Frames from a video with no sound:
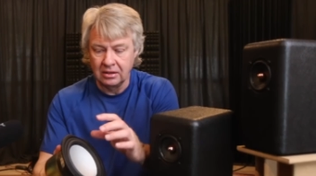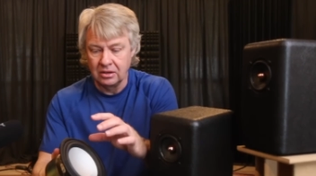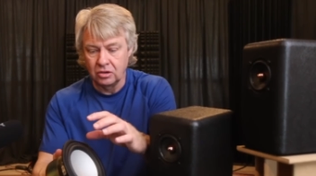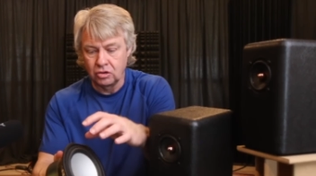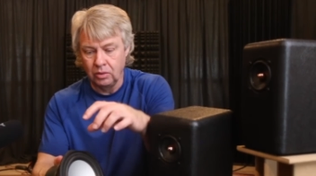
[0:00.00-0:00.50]
a
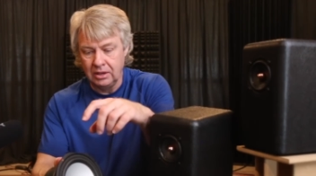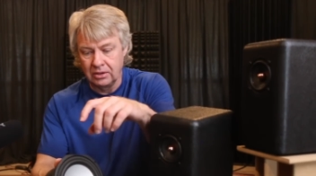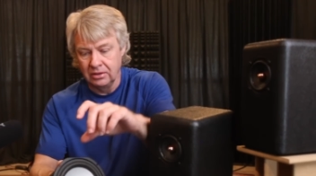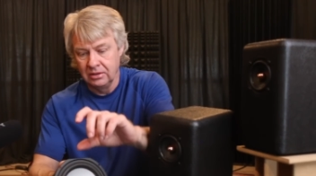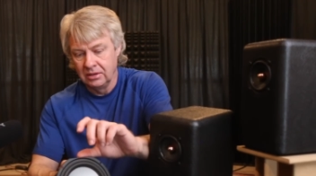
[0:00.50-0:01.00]
little
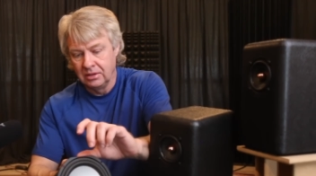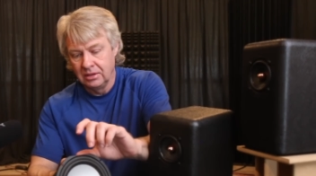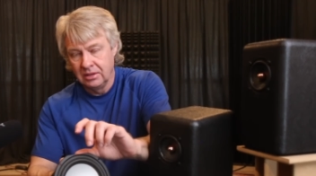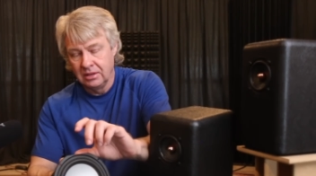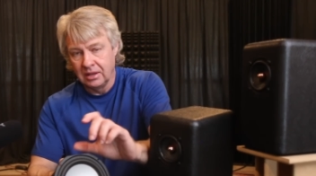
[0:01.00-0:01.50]
tweeter,
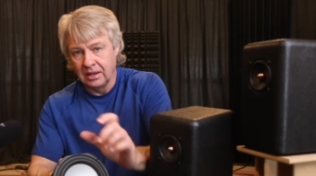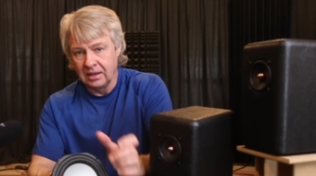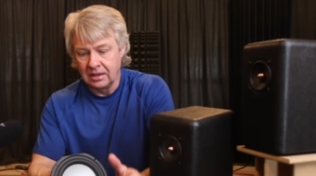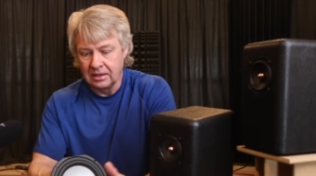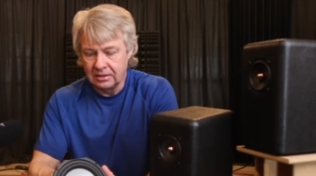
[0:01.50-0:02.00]

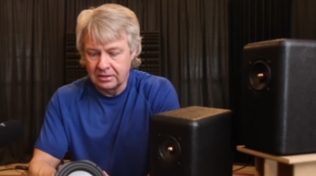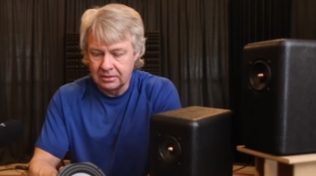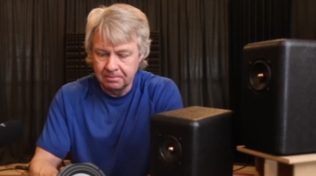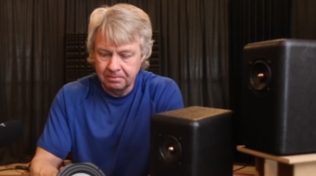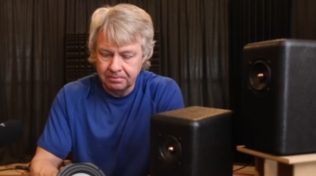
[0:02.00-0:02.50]
and
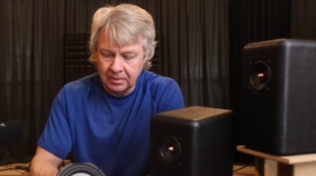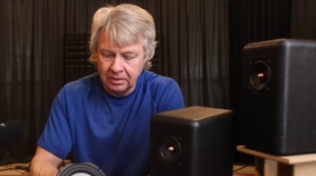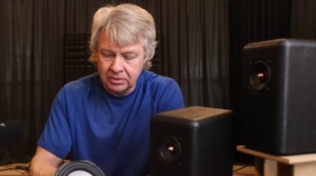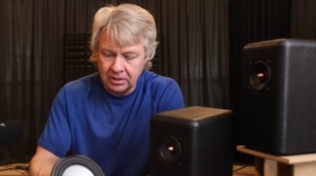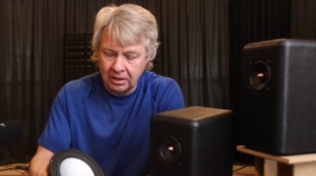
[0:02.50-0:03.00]

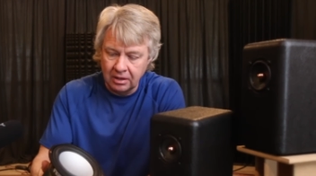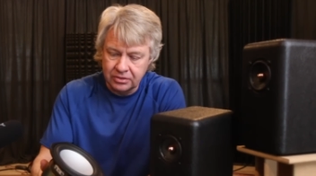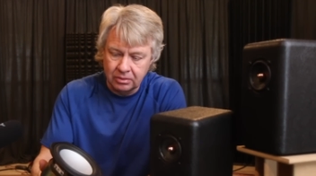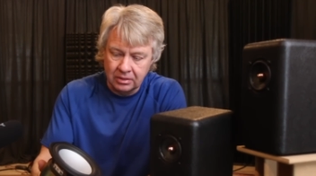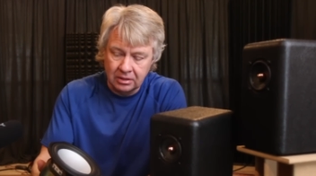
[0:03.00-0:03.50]
it was
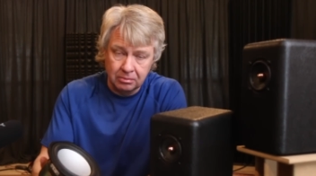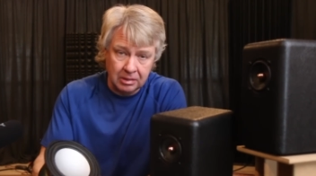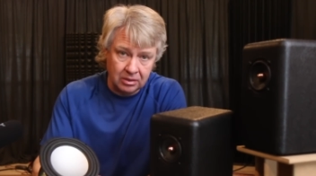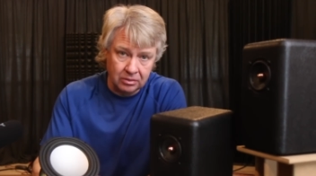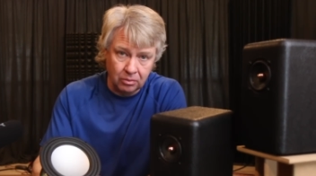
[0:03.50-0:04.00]
also a little
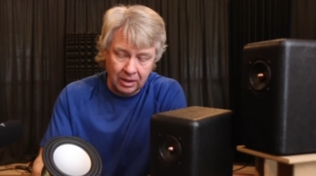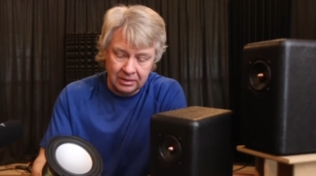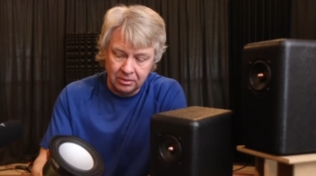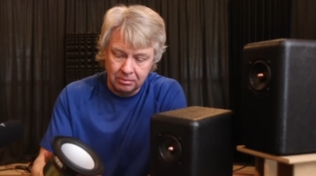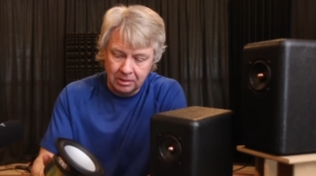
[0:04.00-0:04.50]
metal,
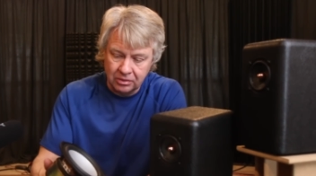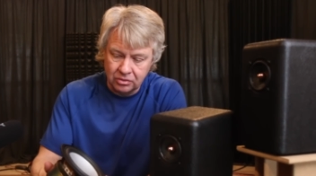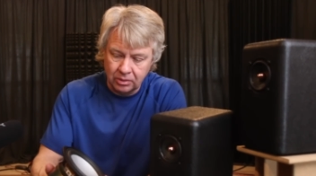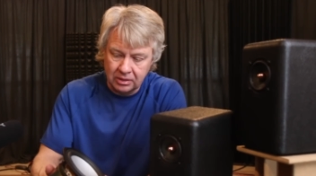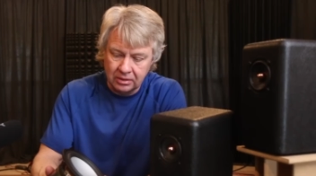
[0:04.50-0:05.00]
white dome metal
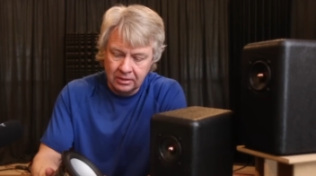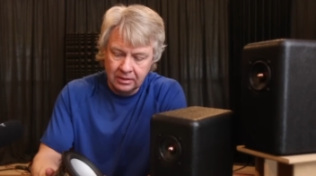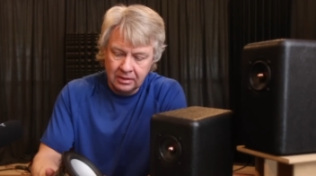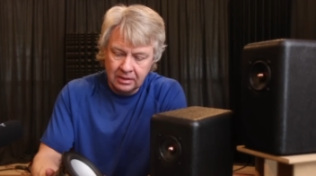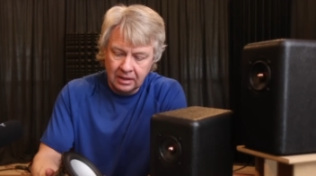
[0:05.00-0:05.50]
tweeter,
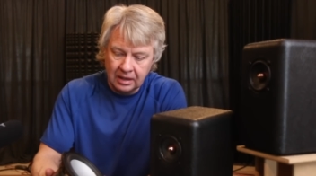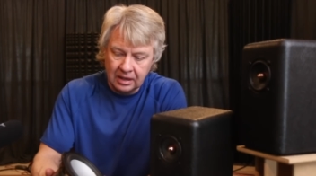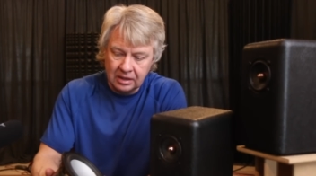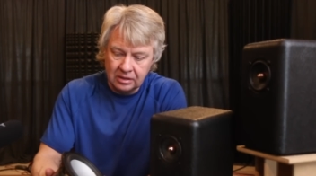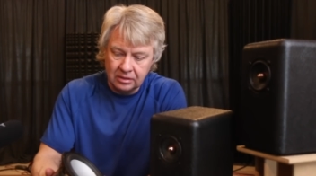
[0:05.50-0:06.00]

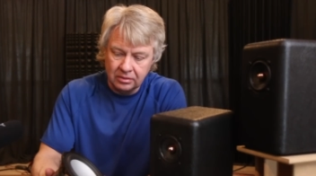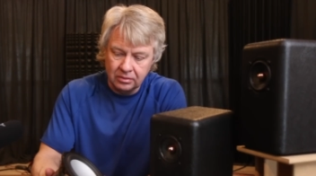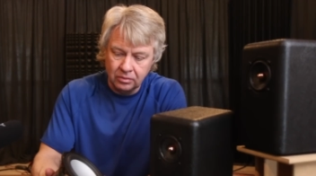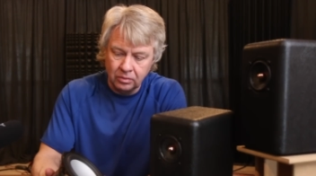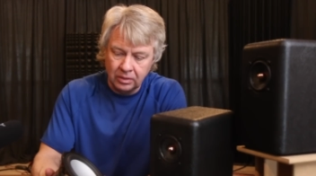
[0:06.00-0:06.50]
and
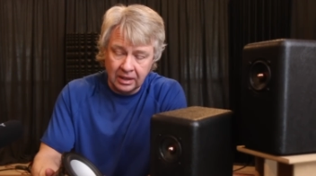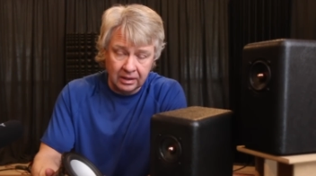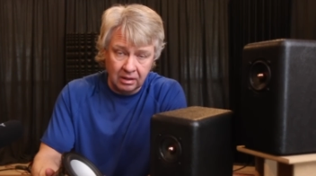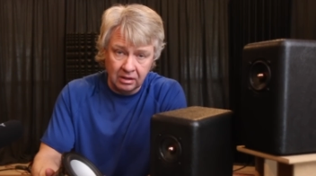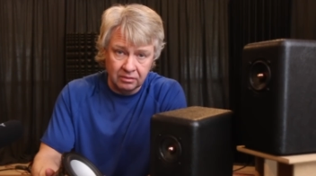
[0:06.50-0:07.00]
we
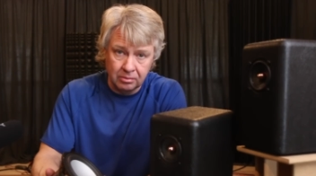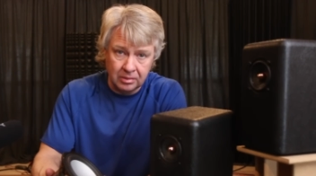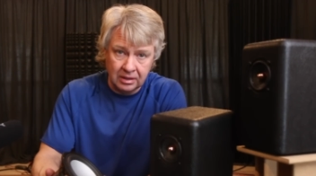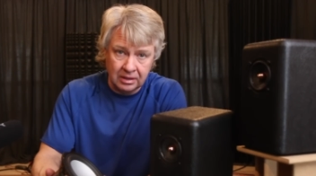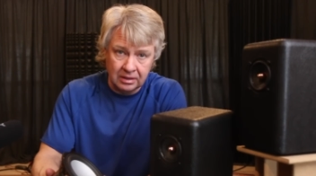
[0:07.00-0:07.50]
got all of
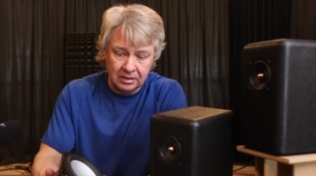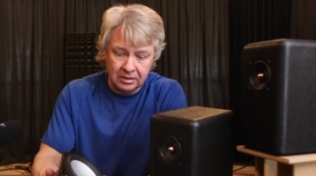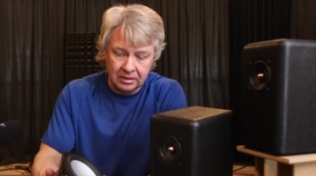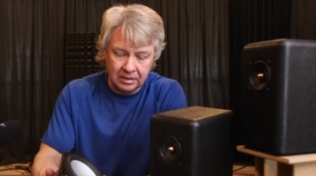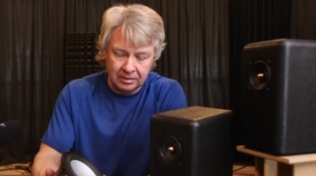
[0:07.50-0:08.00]
them at
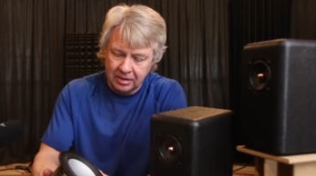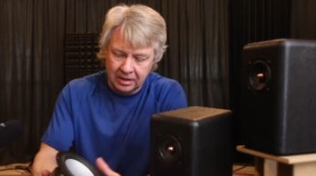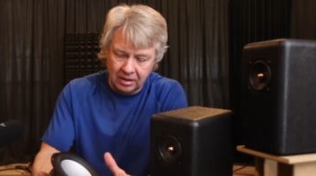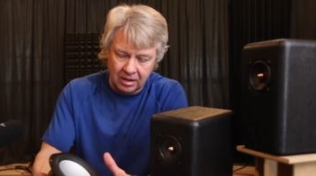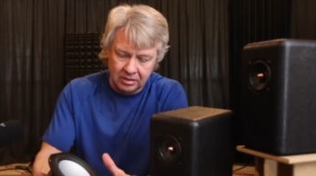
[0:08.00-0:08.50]

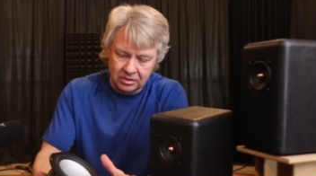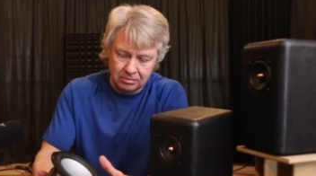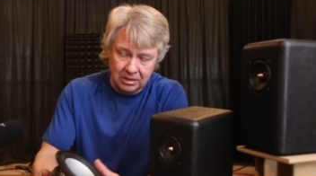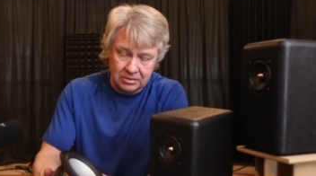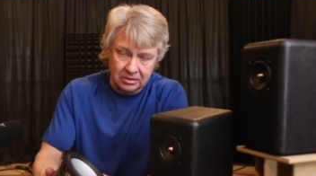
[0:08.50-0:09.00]
an
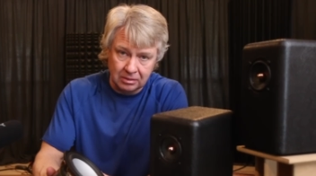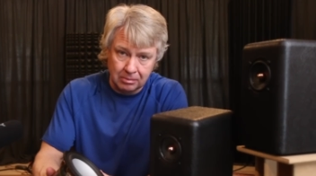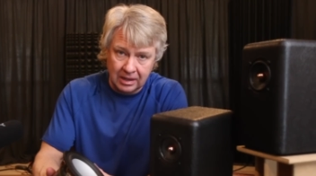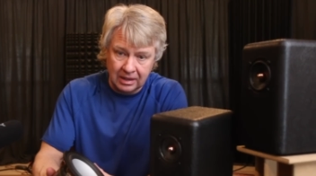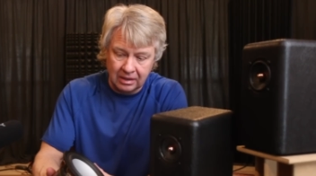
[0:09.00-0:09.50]
auction, basically
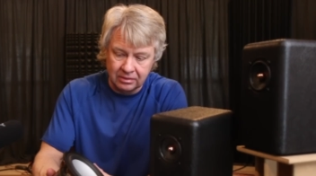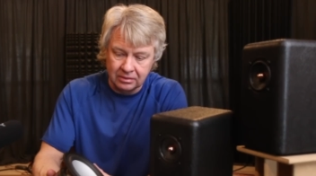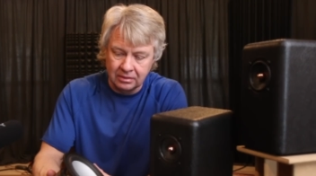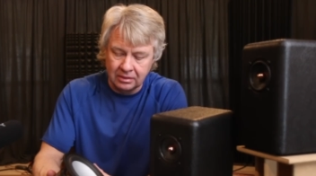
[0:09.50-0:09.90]
buyout,